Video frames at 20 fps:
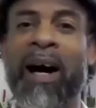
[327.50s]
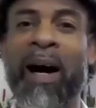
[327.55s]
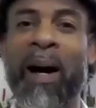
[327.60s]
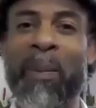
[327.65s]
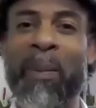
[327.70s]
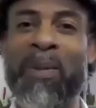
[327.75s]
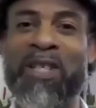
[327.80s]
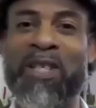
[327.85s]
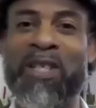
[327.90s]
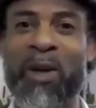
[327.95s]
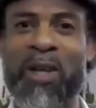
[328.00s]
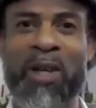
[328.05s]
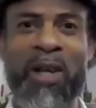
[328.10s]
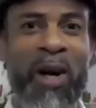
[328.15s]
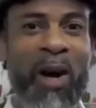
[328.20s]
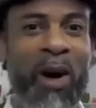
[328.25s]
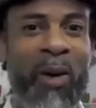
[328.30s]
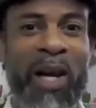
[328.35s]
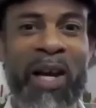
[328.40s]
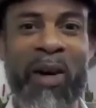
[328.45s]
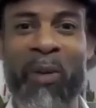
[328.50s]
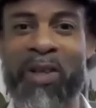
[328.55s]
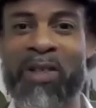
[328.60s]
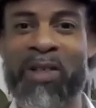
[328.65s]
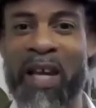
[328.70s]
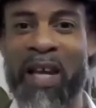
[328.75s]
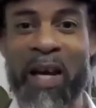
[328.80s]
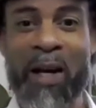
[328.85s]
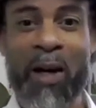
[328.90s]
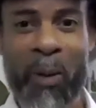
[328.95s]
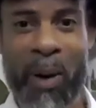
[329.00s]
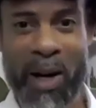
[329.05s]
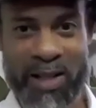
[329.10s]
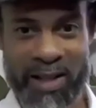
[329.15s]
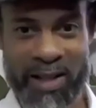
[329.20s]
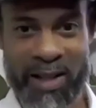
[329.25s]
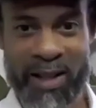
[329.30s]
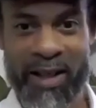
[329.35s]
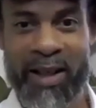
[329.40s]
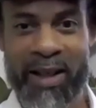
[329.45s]
So, you know, it was
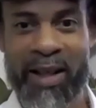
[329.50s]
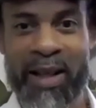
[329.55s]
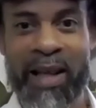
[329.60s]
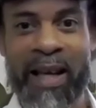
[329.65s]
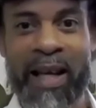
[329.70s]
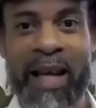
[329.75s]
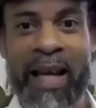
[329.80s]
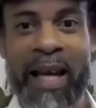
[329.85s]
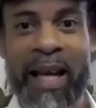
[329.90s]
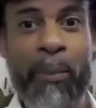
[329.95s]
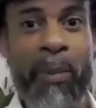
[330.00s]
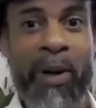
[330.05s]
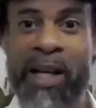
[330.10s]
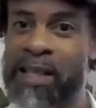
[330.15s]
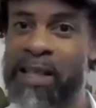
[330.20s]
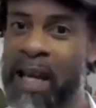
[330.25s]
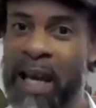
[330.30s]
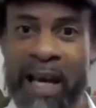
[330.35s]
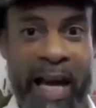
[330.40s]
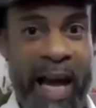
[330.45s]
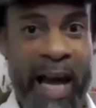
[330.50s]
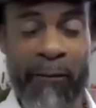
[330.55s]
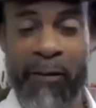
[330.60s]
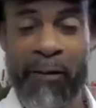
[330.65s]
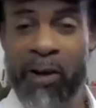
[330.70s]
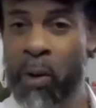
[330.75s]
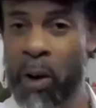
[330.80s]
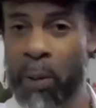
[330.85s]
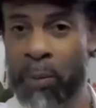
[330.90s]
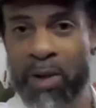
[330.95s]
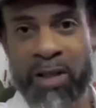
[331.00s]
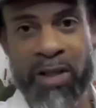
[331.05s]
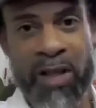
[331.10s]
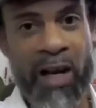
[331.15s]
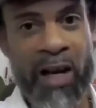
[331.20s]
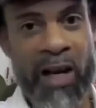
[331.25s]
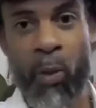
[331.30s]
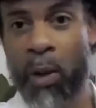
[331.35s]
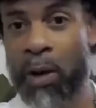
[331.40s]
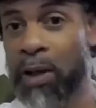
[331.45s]
interesting. But yeah, everyone was saying,
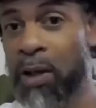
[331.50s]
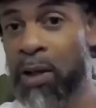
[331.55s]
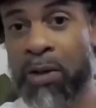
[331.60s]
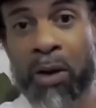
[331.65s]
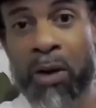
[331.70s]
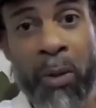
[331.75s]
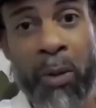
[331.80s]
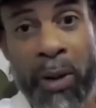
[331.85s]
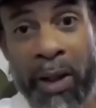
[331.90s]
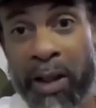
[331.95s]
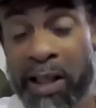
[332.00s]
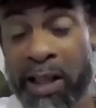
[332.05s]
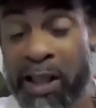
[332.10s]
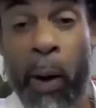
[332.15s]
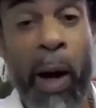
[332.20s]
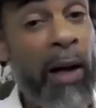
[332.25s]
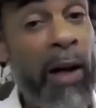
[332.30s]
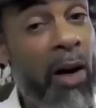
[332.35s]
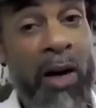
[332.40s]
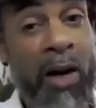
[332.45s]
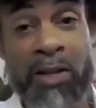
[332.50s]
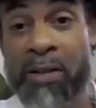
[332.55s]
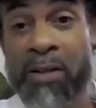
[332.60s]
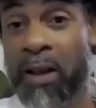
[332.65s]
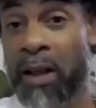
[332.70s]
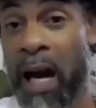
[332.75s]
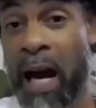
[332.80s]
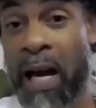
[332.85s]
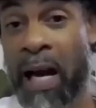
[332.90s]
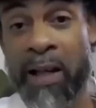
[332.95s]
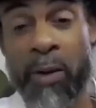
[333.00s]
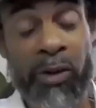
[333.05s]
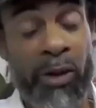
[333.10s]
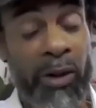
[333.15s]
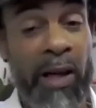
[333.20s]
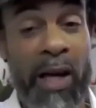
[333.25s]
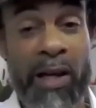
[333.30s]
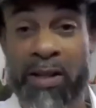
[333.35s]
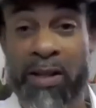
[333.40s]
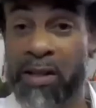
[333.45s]
what are you doing? You know, I lost a lot. It was a
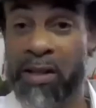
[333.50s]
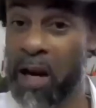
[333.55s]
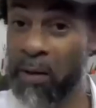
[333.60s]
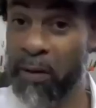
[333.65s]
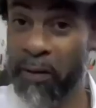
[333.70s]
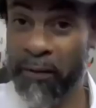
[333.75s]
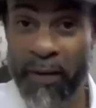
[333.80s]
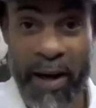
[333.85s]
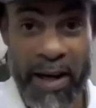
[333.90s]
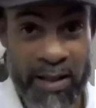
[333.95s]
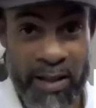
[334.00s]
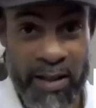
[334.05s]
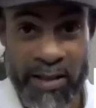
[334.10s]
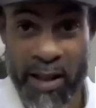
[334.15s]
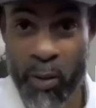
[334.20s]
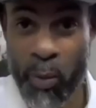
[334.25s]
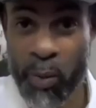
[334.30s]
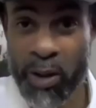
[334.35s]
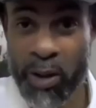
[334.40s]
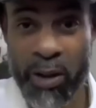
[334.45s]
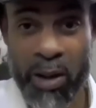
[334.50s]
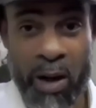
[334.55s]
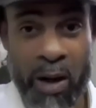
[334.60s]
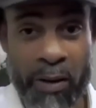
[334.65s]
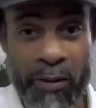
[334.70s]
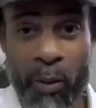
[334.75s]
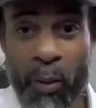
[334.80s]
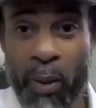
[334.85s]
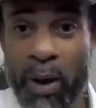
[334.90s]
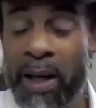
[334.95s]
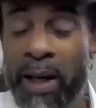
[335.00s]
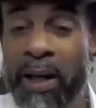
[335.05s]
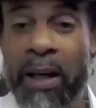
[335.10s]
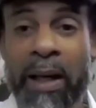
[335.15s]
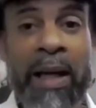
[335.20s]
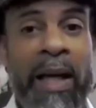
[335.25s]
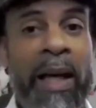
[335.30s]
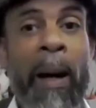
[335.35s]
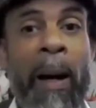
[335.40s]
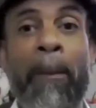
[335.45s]
lot of sacrifices that went along the way,
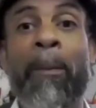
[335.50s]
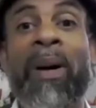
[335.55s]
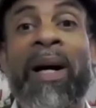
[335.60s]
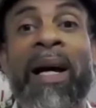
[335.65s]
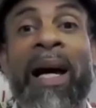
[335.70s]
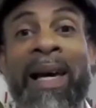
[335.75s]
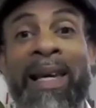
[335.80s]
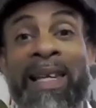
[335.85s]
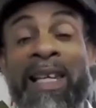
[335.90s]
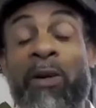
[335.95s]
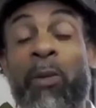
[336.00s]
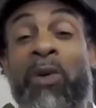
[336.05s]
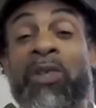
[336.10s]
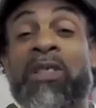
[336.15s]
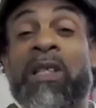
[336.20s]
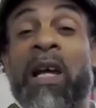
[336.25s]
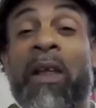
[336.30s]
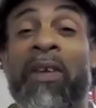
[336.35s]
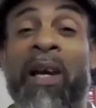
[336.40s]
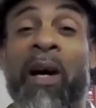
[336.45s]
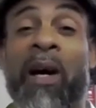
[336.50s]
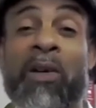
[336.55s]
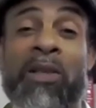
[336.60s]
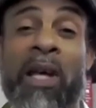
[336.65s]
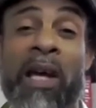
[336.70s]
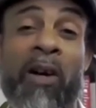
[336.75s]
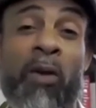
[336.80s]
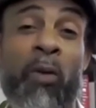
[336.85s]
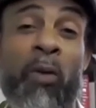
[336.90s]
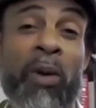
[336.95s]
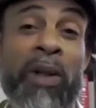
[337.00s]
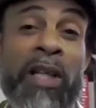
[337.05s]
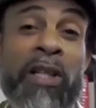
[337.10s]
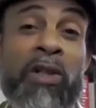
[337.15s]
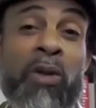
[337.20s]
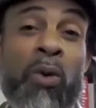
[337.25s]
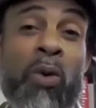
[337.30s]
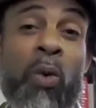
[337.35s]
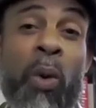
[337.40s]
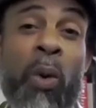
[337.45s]
but it was nothing else I could really
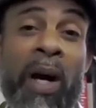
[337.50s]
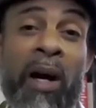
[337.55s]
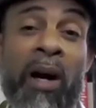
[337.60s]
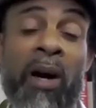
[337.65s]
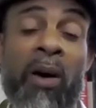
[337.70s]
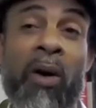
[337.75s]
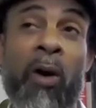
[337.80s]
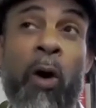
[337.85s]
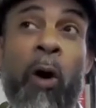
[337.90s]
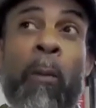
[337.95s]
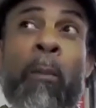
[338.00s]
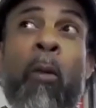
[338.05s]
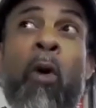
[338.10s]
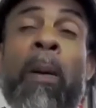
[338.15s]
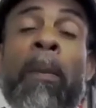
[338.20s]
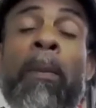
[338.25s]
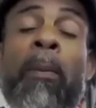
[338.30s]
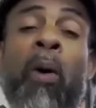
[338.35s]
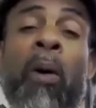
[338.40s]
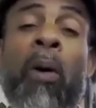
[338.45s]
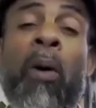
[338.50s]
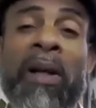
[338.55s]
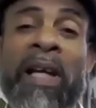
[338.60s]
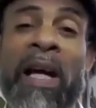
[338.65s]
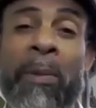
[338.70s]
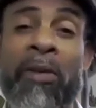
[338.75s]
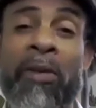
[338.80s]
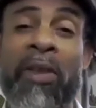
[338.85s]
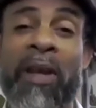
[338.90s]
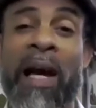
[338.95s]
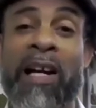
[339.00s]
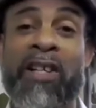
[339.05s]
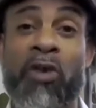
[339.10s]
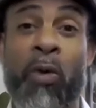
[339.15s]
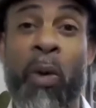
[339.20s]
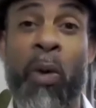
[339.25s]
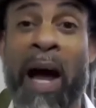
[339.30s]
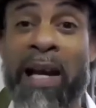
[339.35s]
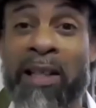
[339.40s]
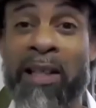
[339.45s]
do well. Or more importantly, everything I
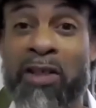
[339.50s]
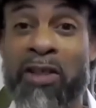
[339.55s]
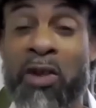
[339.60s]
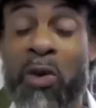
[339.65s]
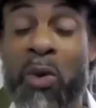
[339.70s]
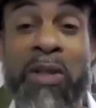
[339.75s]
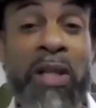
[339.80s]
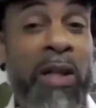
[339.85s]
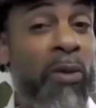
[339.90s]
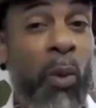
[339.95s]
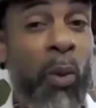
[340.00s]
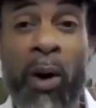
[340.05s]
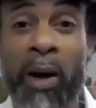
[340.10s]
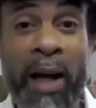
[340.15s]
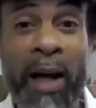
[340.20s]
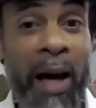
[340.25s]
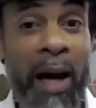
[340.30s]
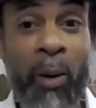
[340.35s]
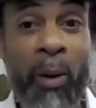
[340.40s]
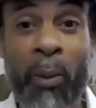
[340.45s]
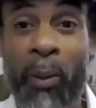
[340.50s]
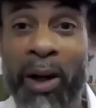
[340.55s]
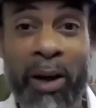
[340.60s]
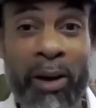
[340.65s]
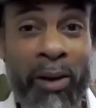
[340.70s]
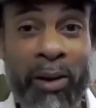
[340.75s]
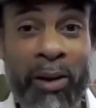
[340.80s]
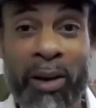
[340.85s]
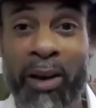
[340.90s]
tried to do didn't work out well.